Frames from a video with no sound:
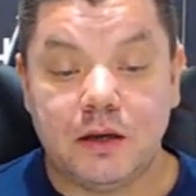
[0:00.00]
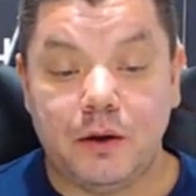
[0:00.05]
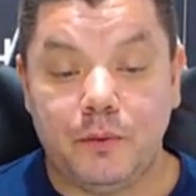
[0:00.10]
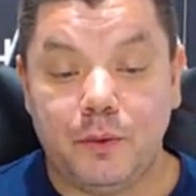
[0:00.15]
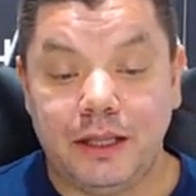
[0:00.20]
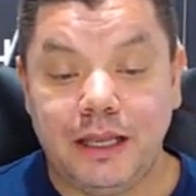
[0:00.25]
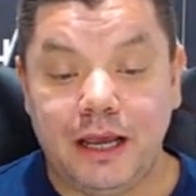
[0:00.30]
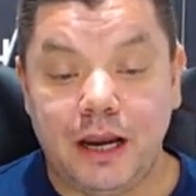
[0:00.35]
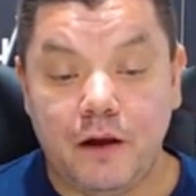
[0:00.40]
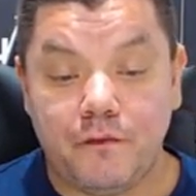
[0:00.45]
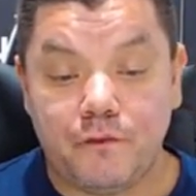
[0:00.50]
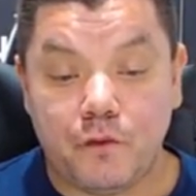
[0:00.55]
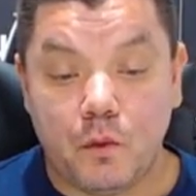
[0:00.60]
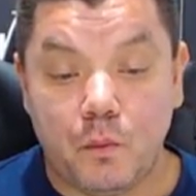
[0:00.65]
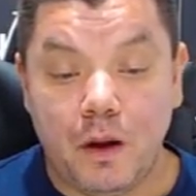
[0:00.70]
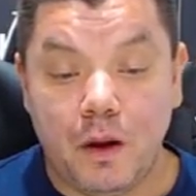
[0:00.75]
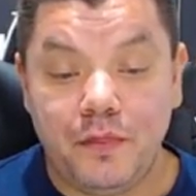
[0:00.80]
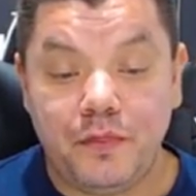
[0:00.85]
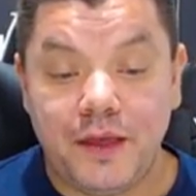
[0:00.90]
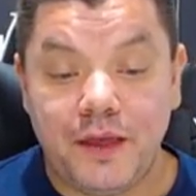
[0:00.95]
so when they go
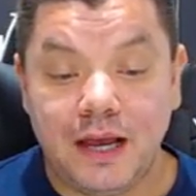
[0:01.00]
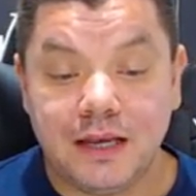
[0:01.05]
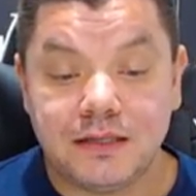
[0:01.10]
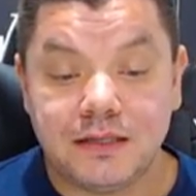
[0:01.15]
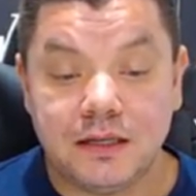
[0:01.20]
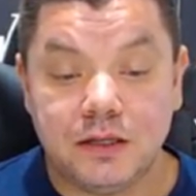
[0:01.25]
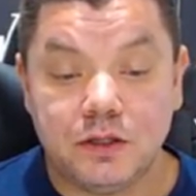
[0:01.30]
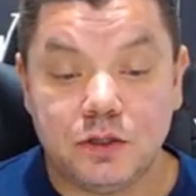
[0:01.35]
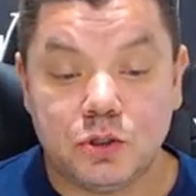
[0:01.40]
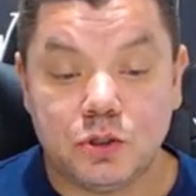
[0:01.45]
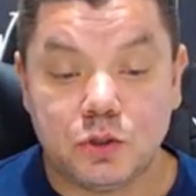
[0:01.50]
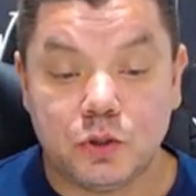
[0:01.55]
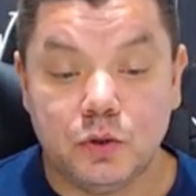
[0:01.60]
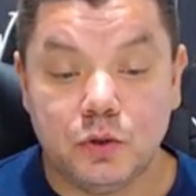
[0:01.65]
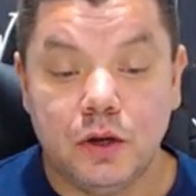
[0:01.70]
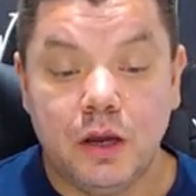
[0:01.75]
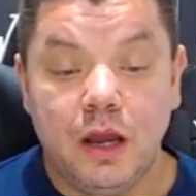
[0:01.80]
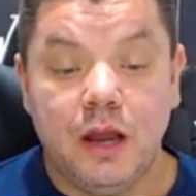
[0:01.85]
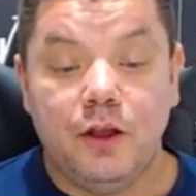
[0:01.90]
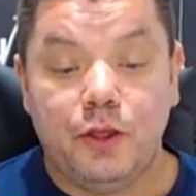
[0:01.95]
from 1,000
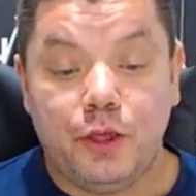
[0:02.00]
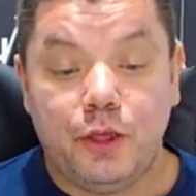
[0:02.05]
to